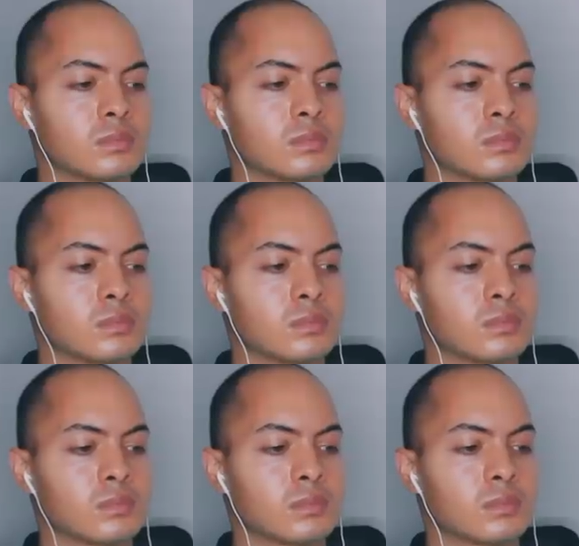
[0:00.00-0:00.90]

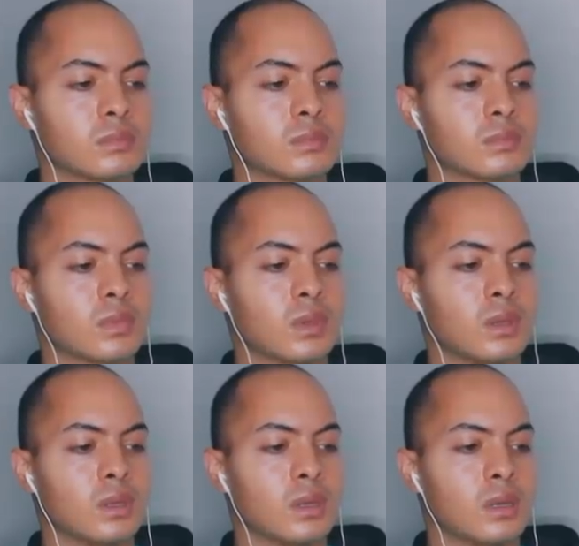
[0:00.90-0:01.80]

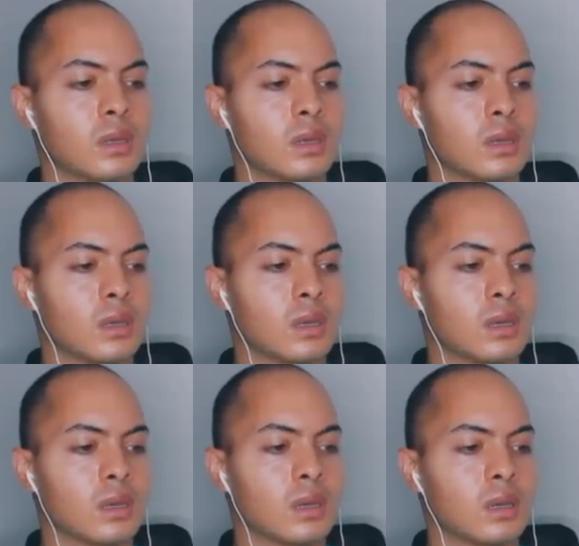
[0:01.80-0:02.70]

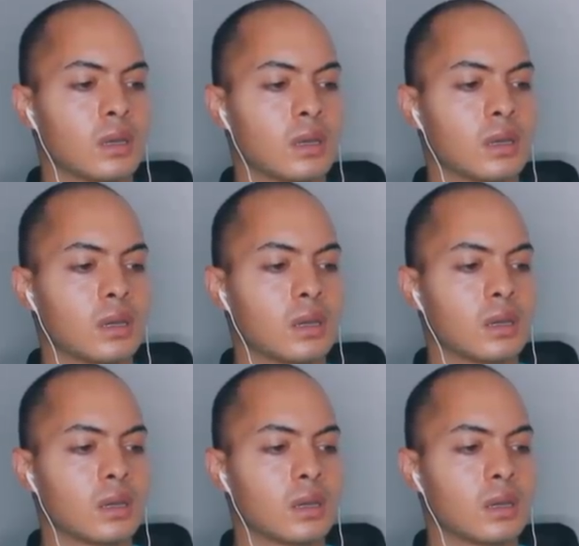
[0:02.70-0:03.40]
(no one is talking)